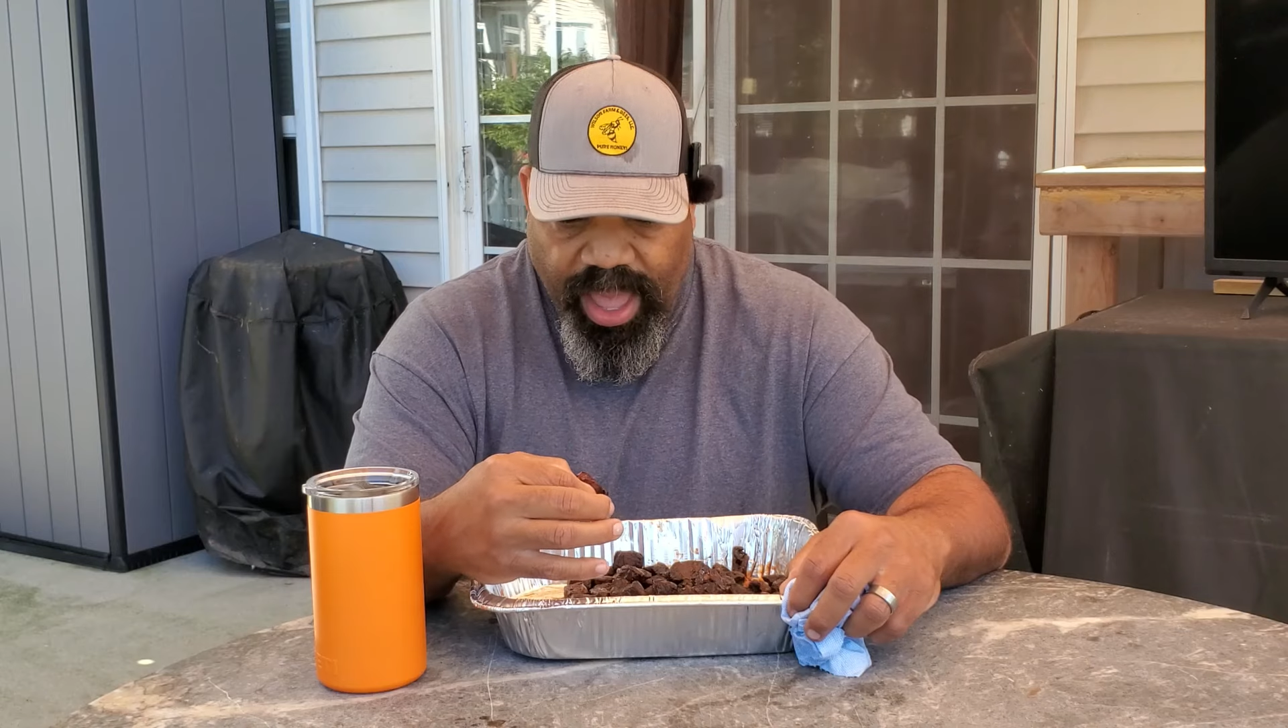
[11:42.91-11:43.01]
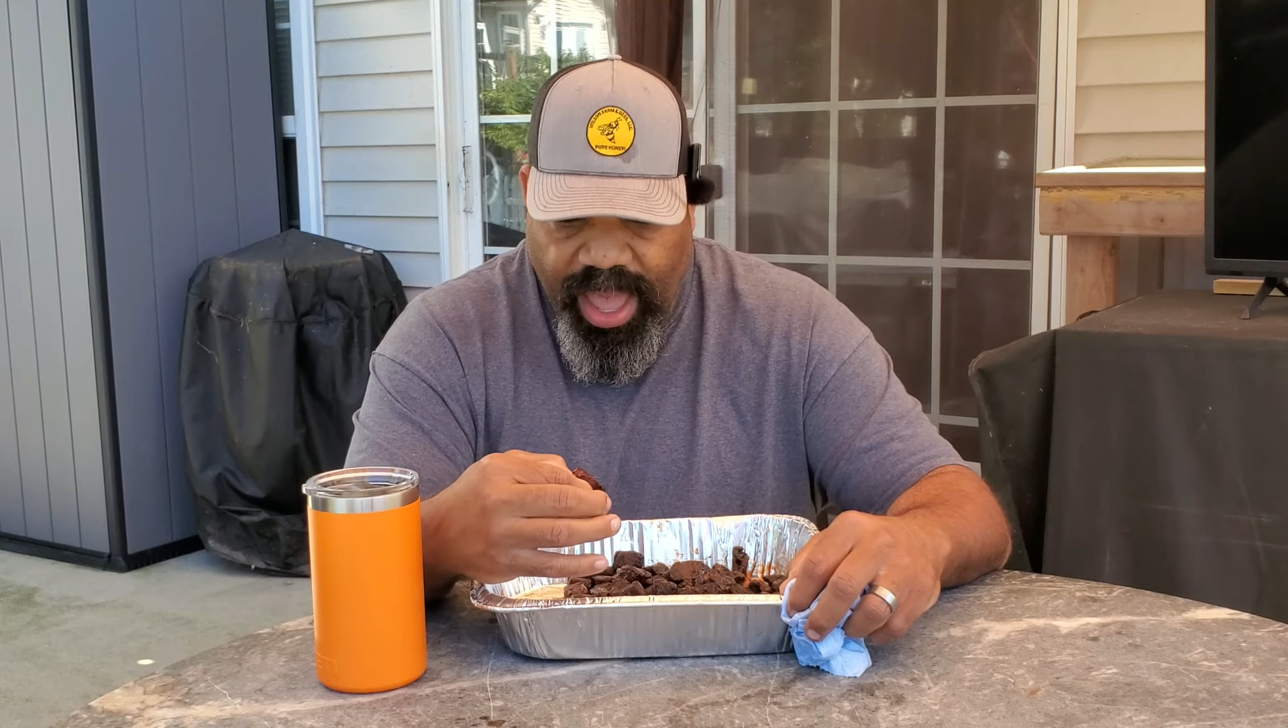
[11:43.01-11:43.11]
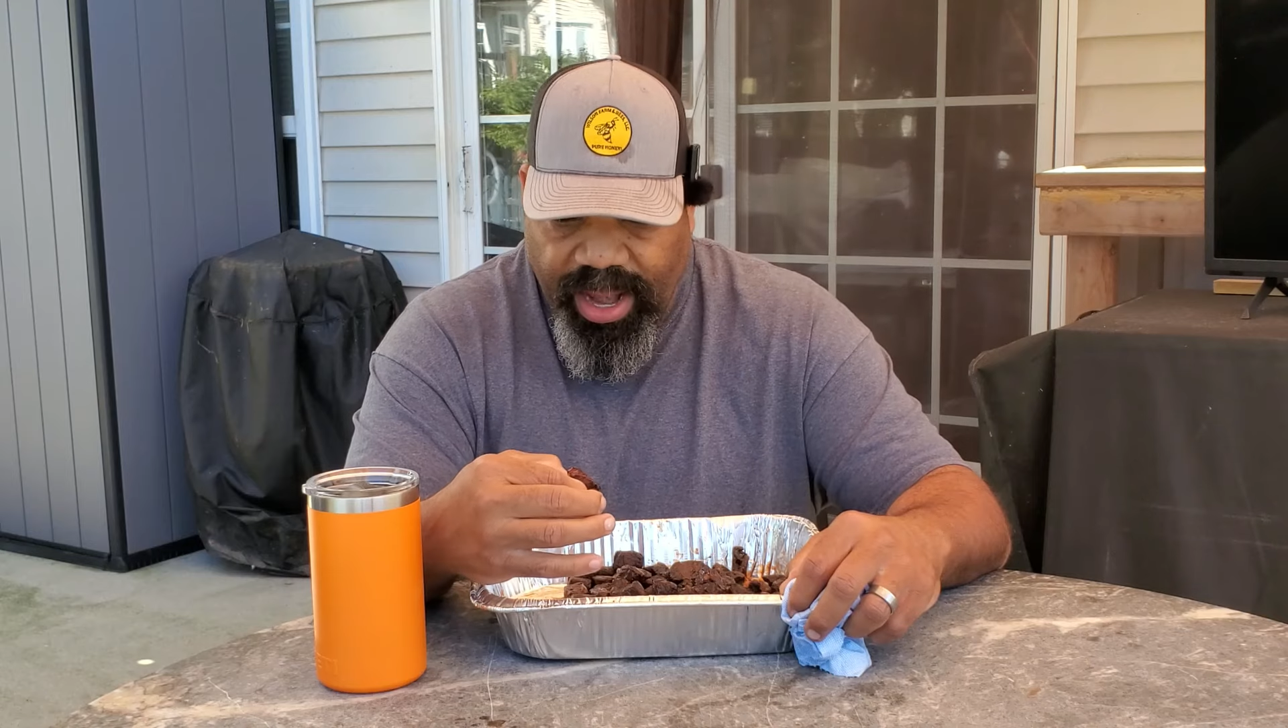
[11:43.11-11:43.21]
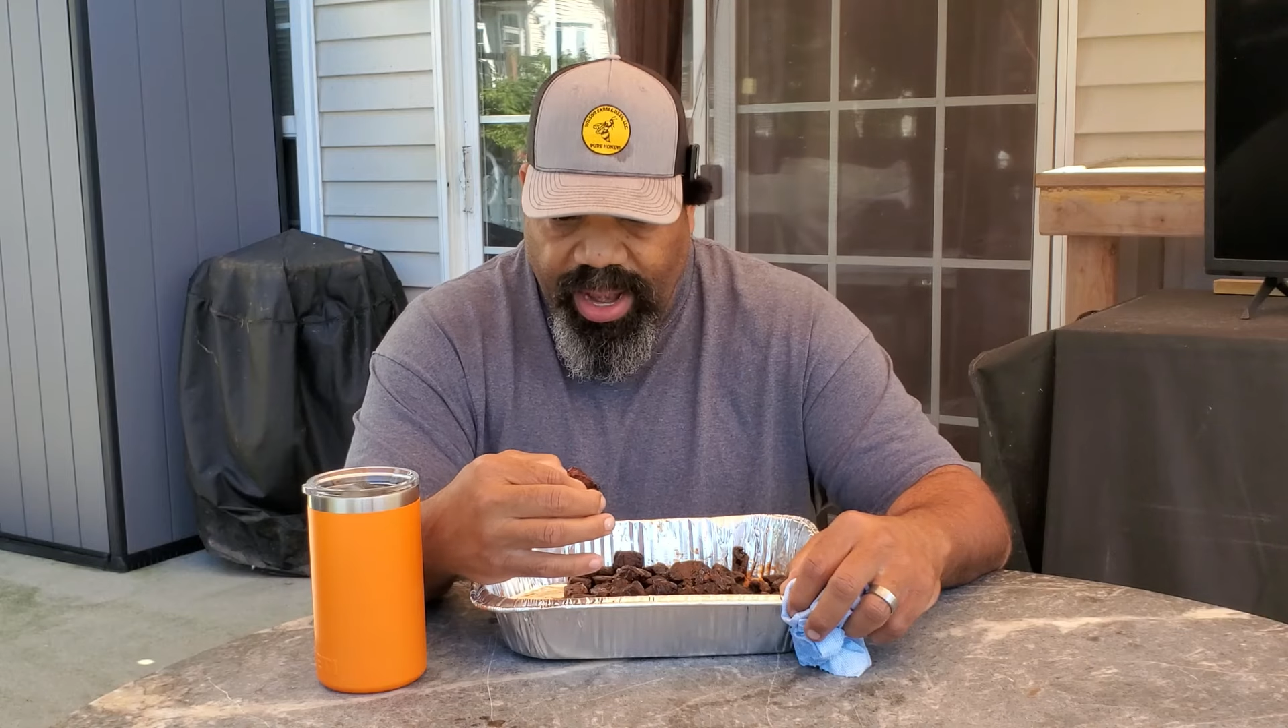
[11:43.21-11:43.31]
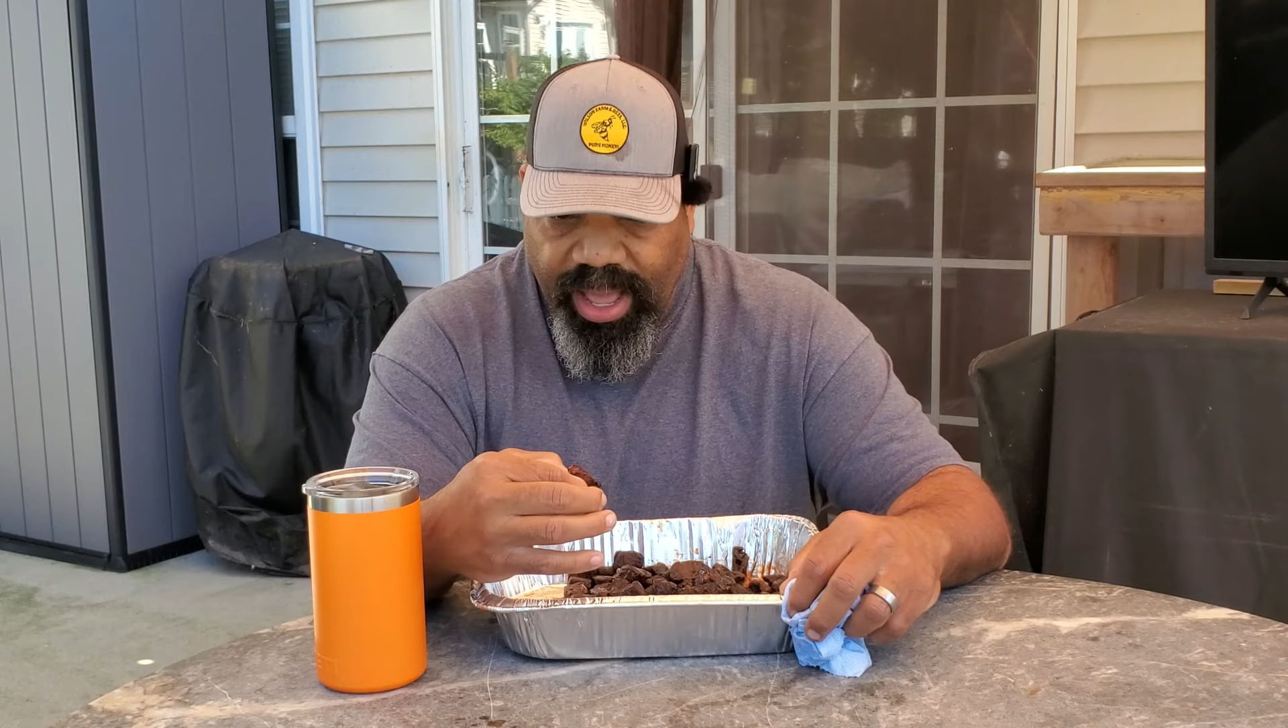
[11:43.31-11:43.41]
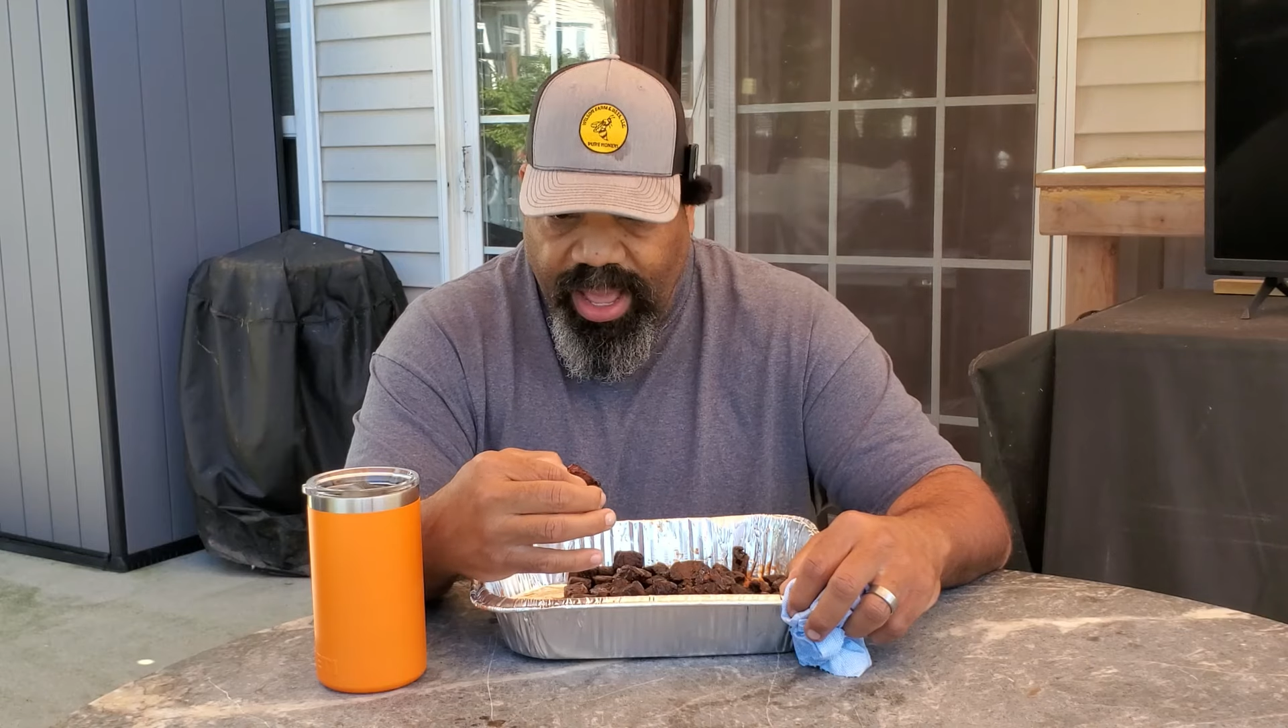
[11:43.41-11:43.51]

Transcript: And